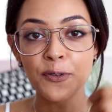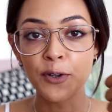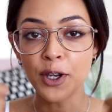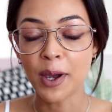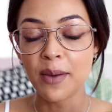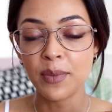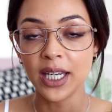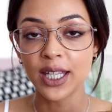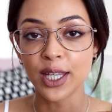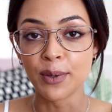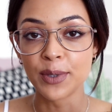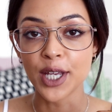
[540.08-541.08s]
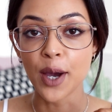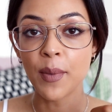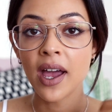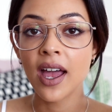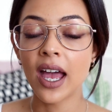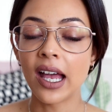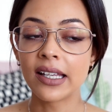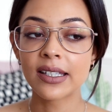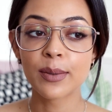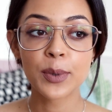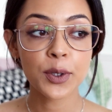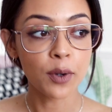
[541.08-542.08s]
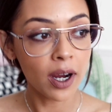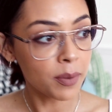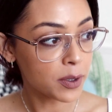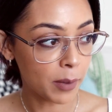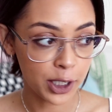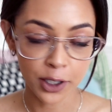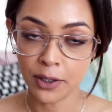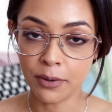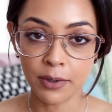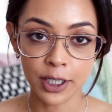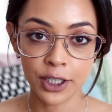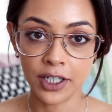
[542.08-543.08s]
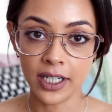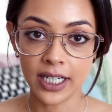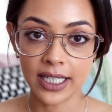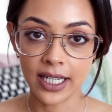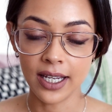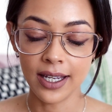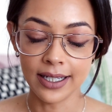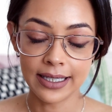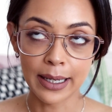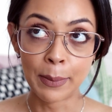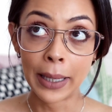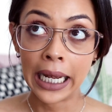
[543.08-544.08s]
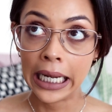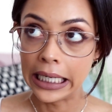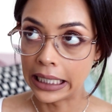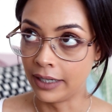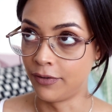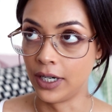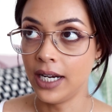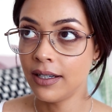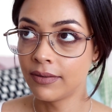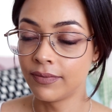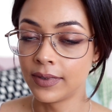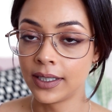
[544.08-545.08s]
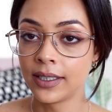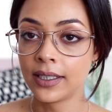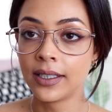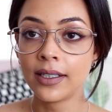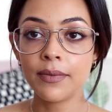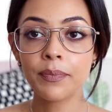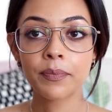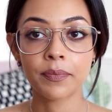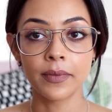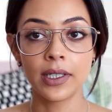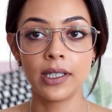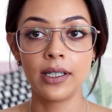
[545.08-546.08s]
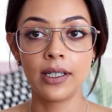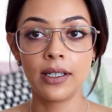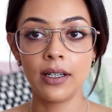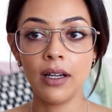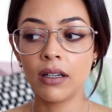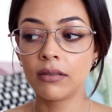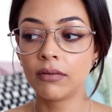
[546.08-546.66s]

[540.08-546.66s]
video a big thumbs up and subscribe to my channel whilst you guys are here. It's completely free. Oh